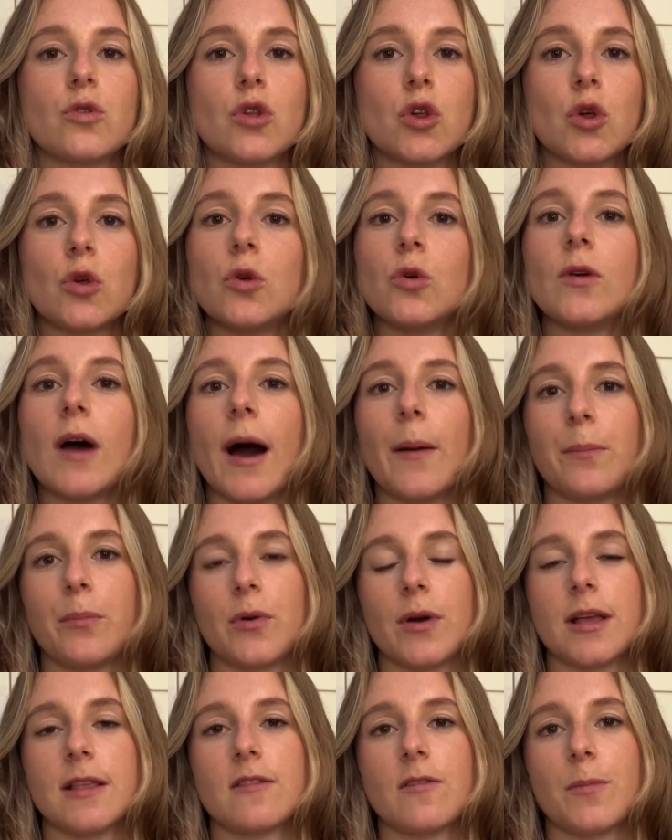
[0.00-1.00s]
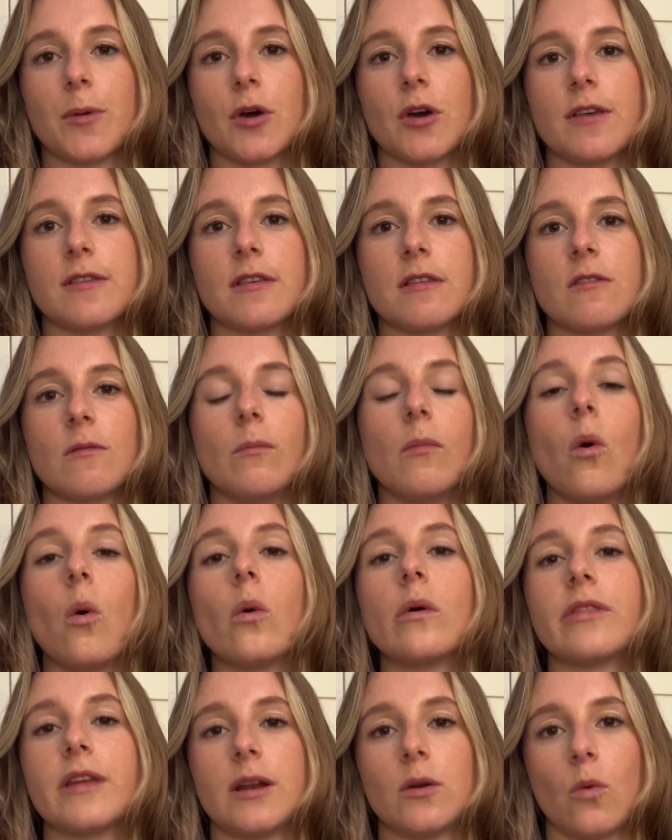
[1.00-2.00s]
2 upwards because it's more
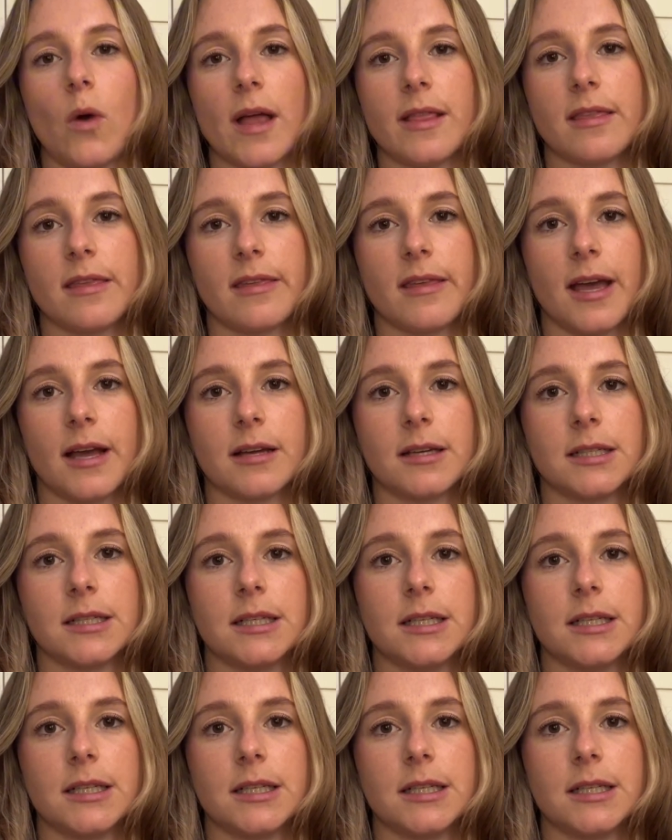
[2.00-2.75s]
than one thing.